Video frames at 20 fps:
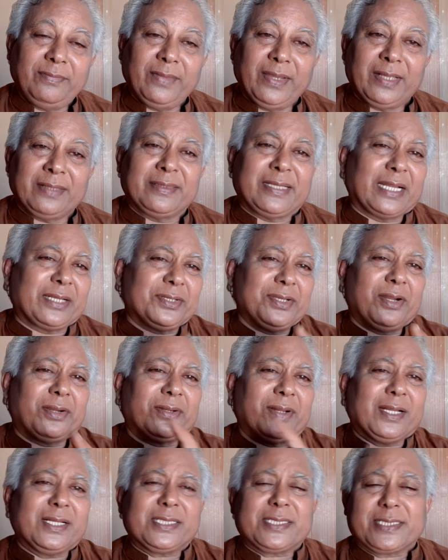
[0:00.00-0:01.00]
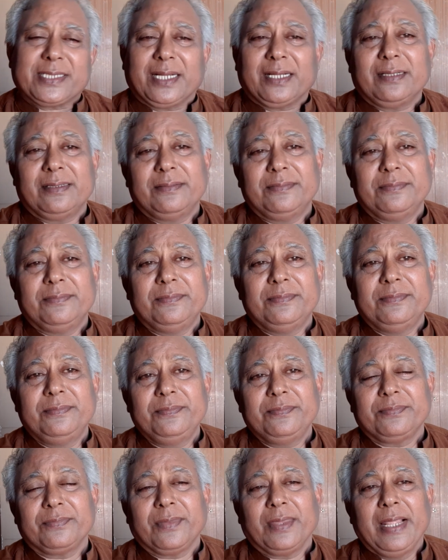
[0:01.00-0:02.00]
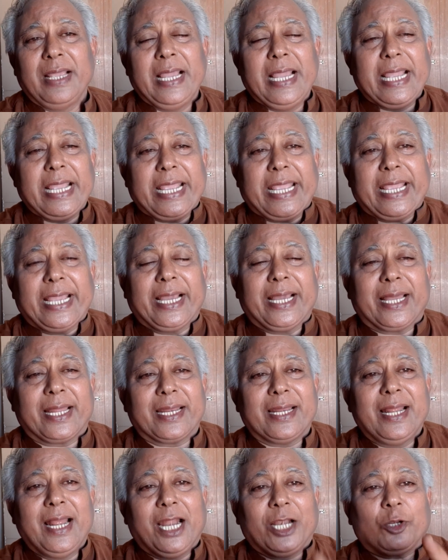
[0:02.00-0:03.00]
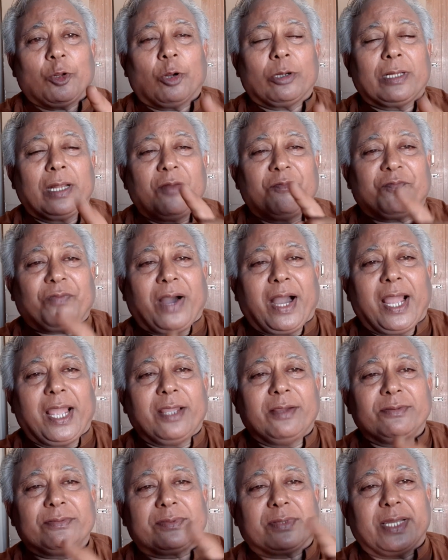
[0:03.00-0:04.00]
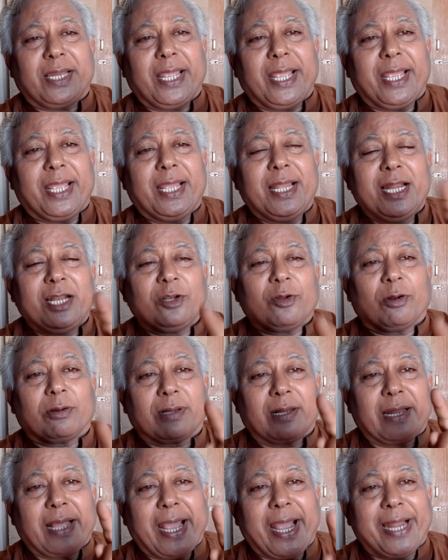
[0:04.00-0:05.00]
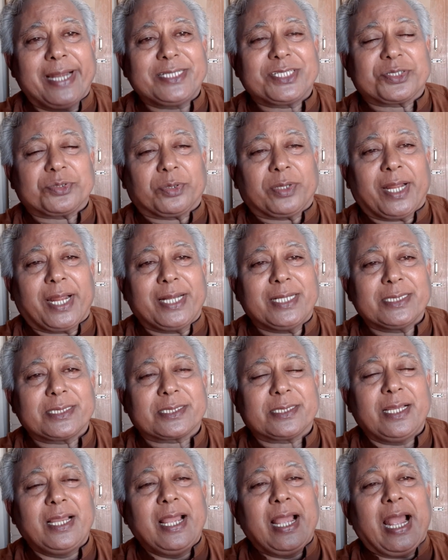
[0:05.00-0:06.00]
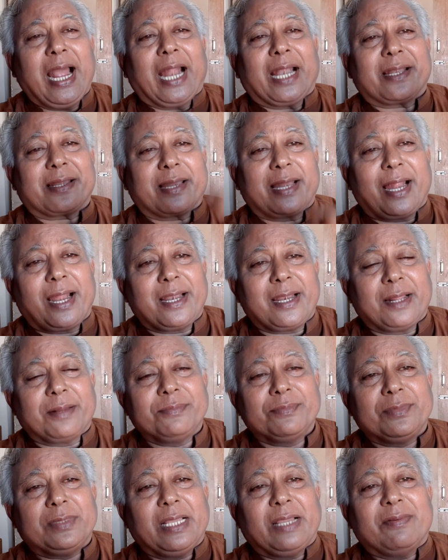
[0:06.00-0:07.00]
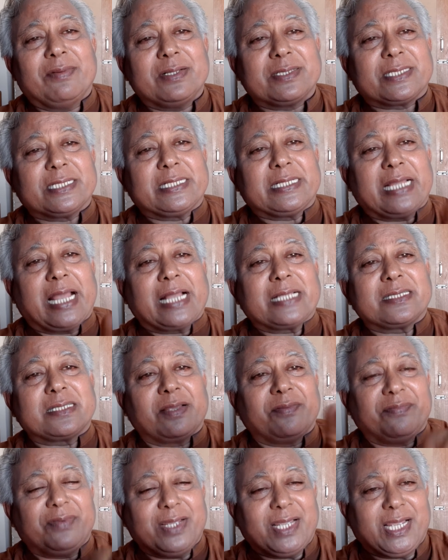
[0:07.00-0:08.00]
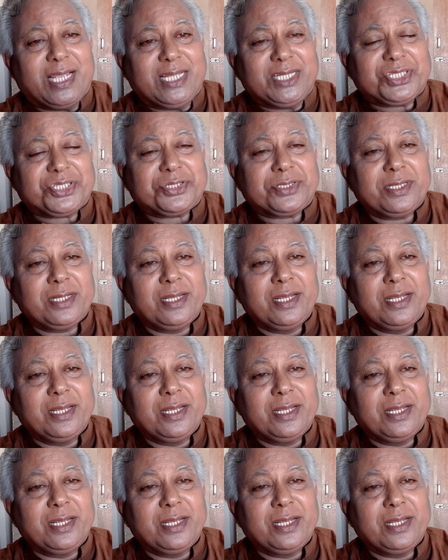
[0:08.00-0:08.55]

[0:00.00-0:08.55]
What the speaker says: That you have to understand. Here total 5, 3, total 8 students at random they will sit as they wish.